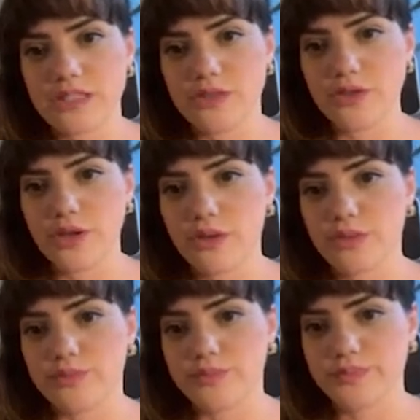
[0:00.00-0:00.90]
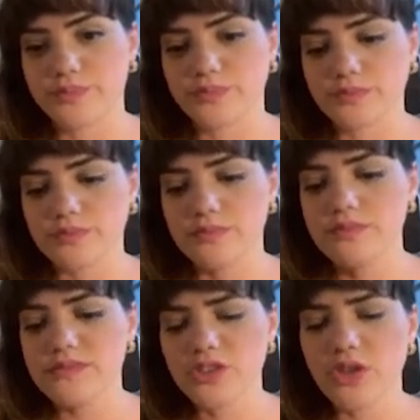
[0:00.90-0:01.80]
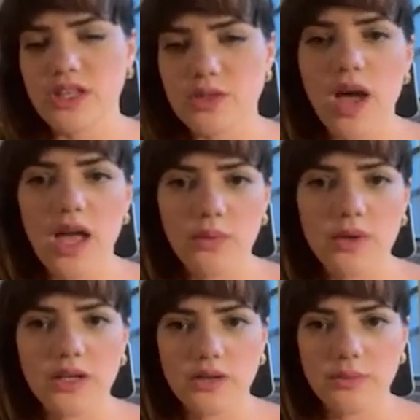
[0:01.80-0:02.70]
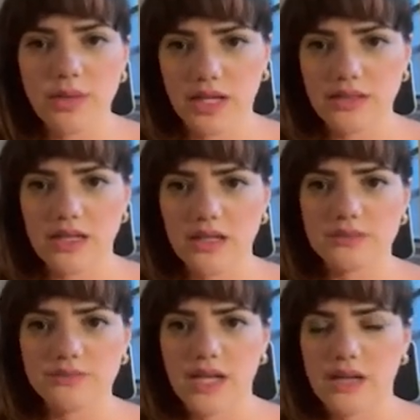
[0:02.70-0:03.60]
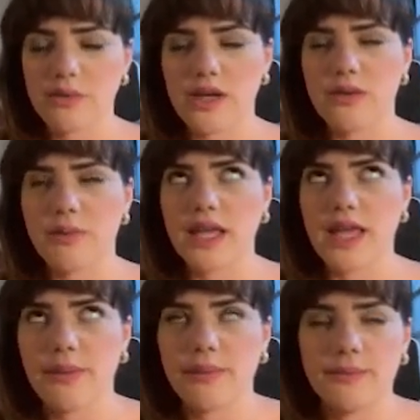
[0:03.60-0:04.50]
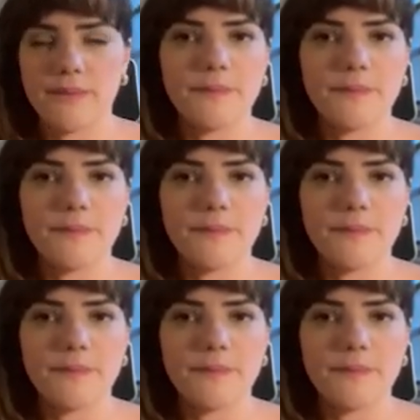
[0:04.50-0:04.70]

So that's why I wanted to make it done. I wanted to make it happen.